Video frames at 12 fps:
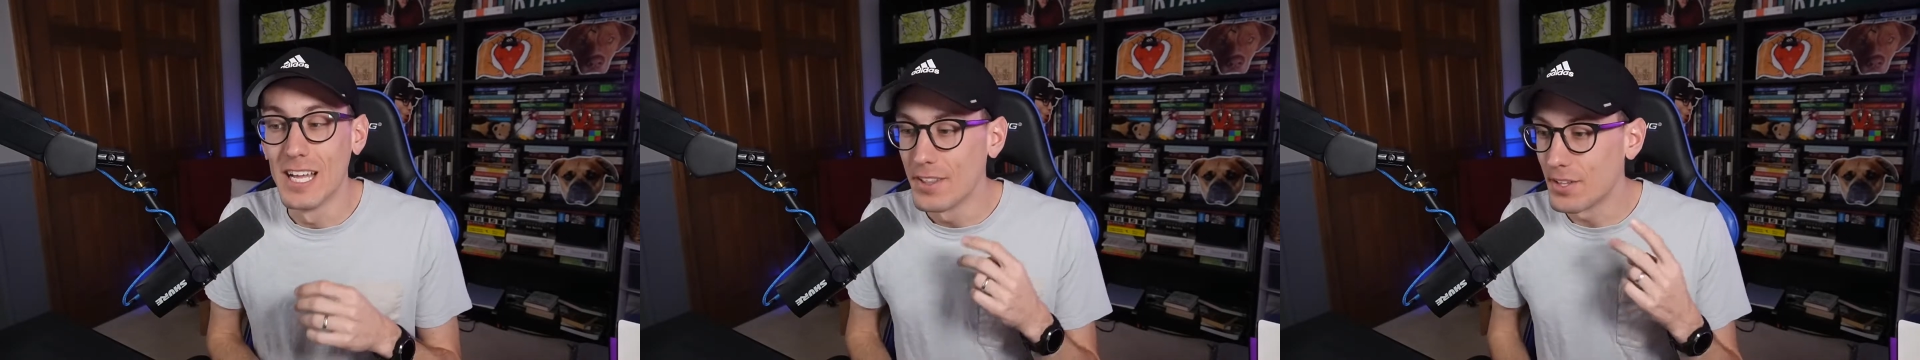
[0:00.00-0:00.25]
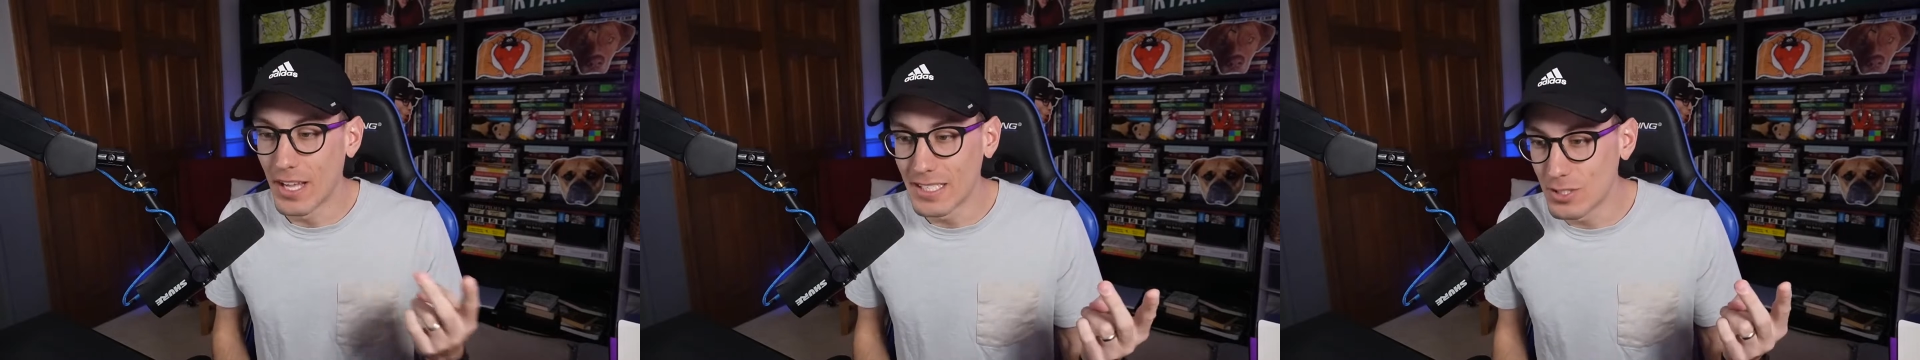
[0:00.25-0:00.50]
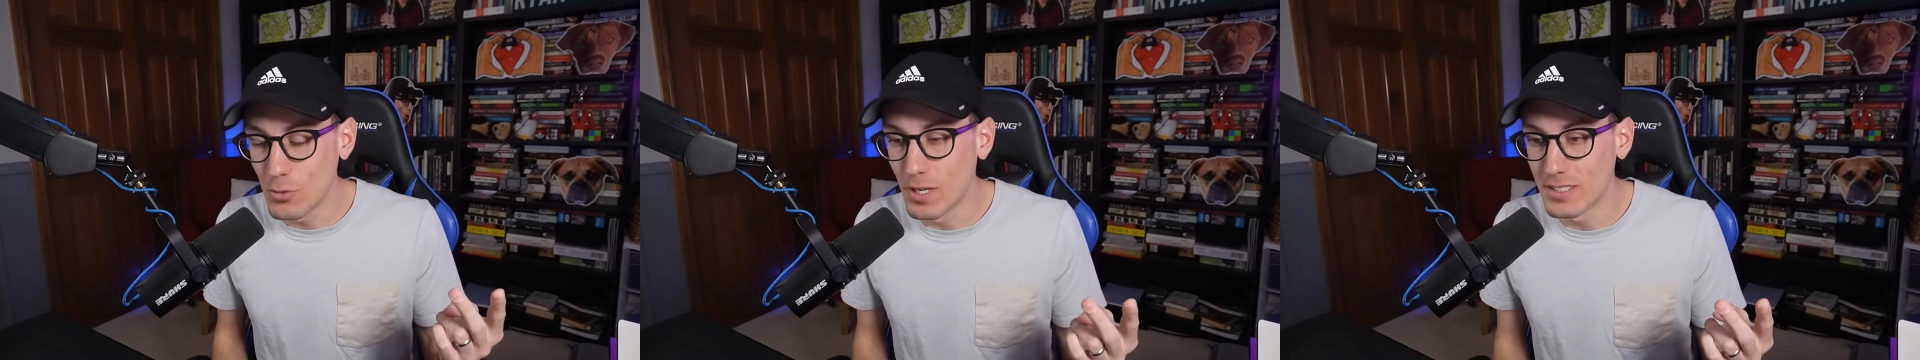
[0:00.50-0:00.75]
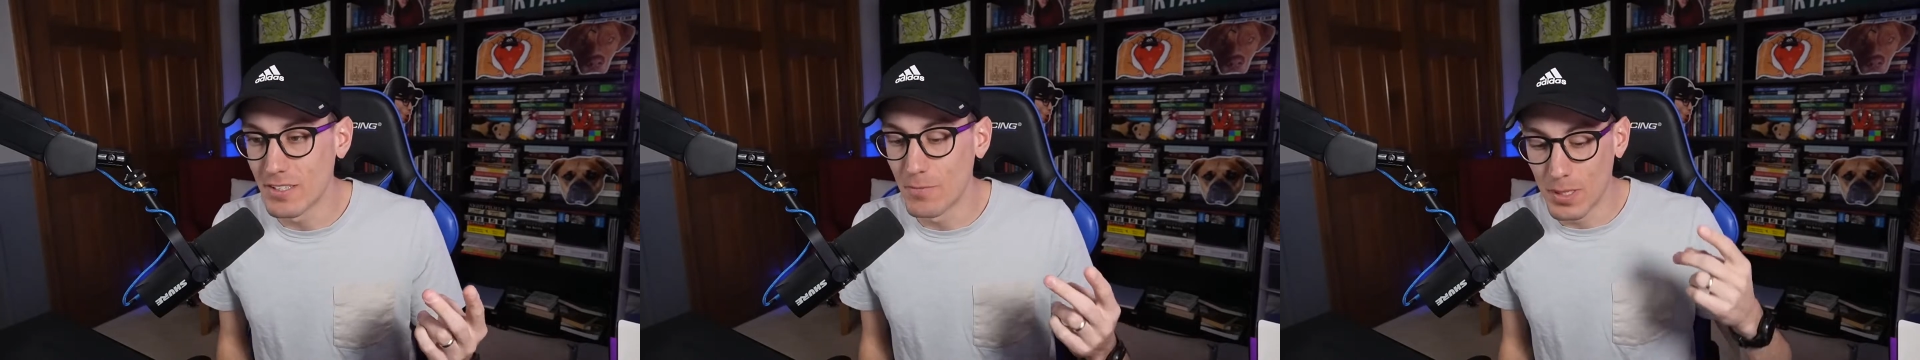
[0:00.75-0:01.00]
The last two
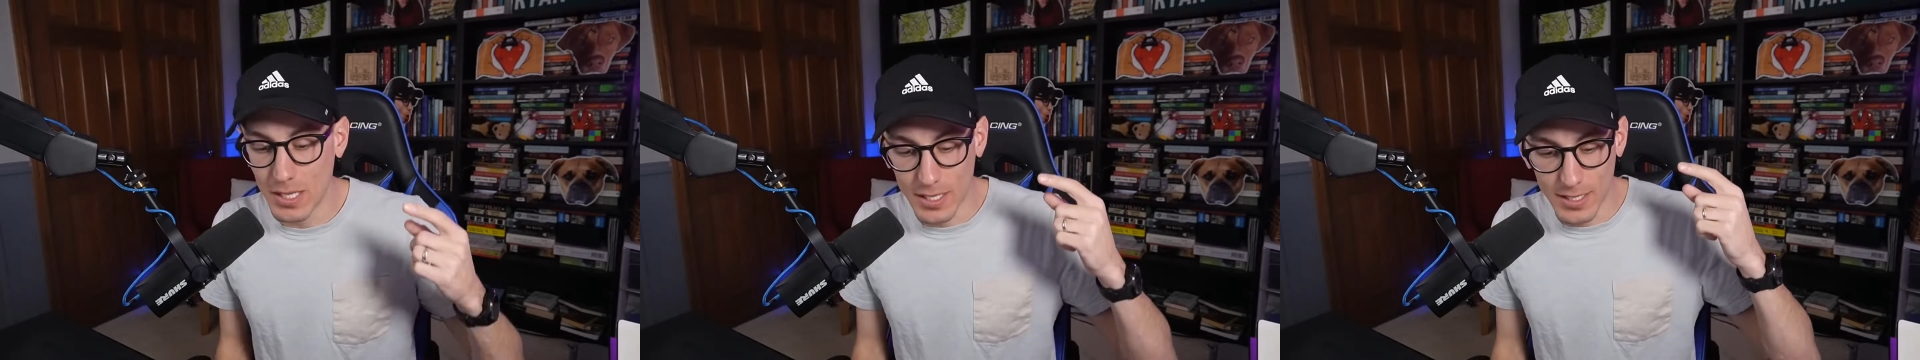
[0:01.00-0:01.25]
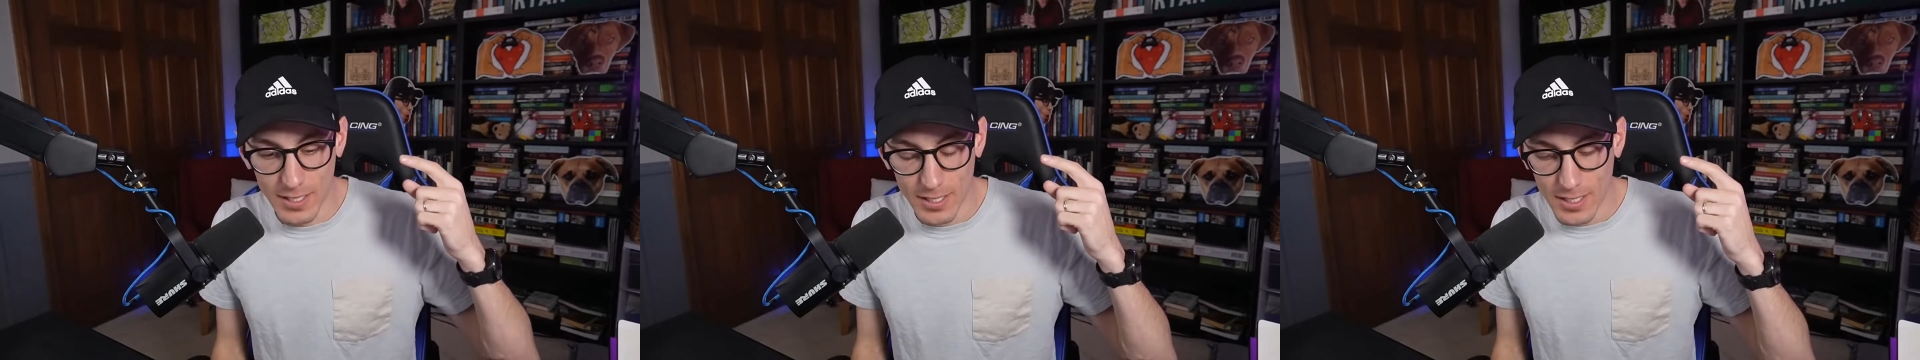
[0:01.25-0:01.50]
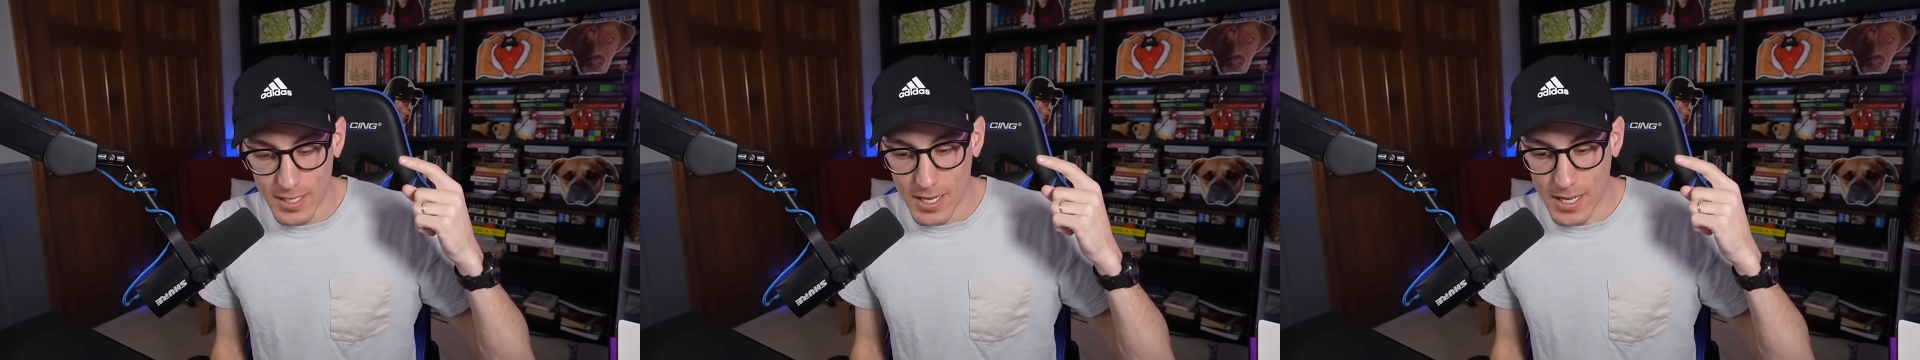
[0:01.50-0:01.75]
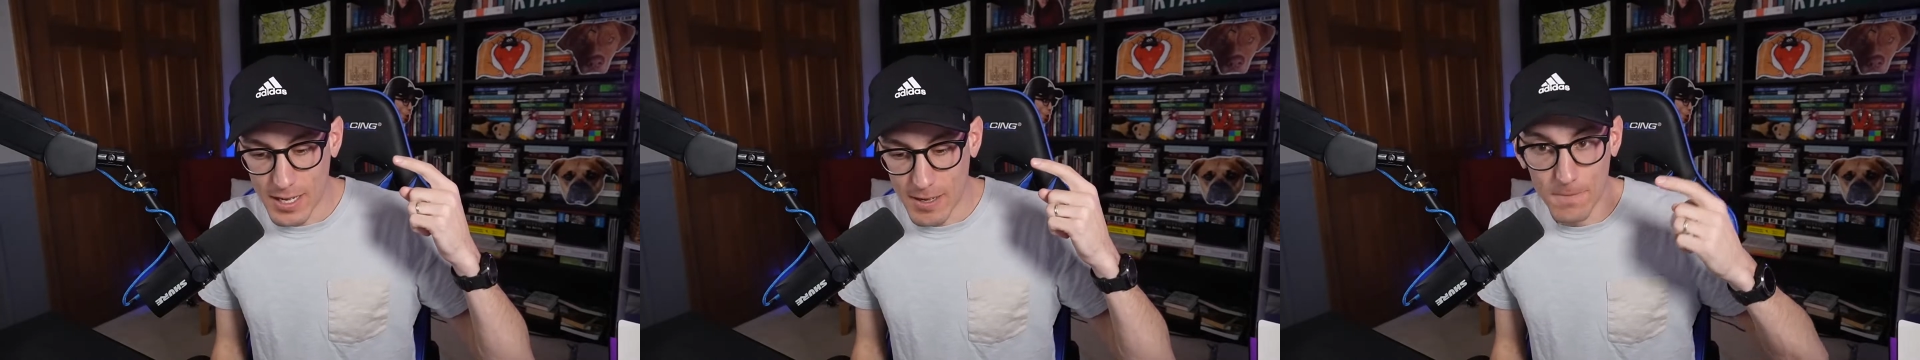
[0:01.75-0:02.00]
months have been
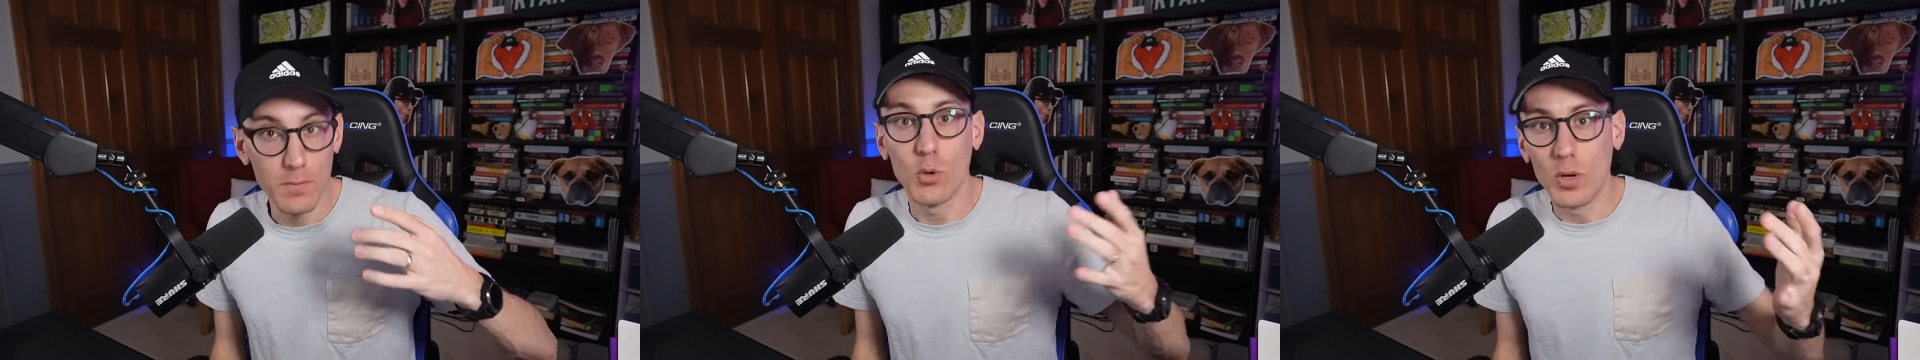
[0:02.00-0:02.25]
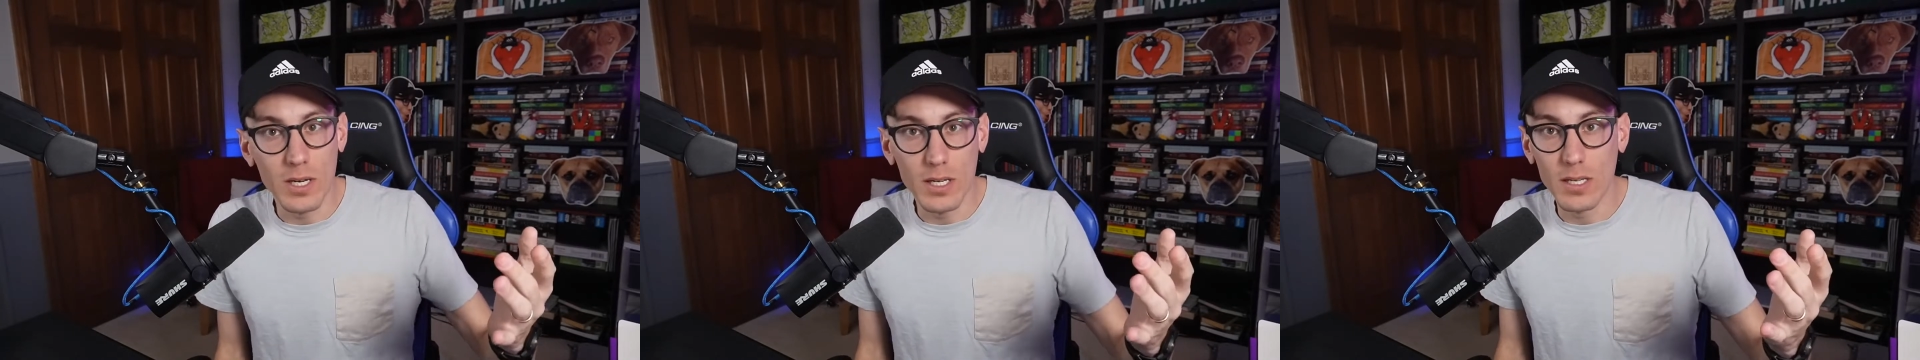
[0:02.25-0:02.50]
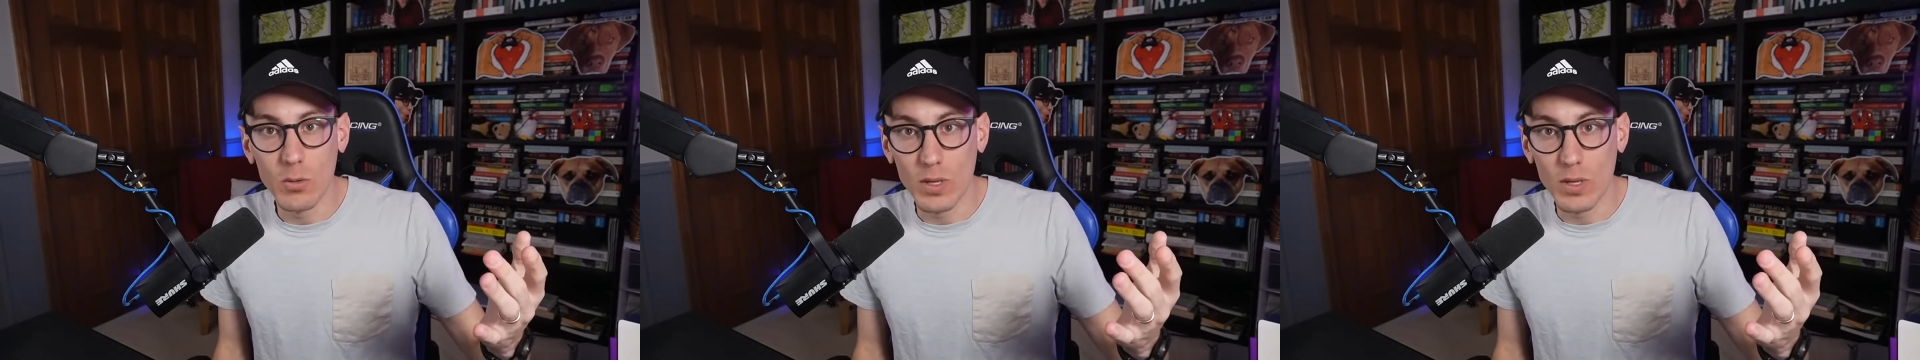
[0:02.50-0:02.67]
uh, February.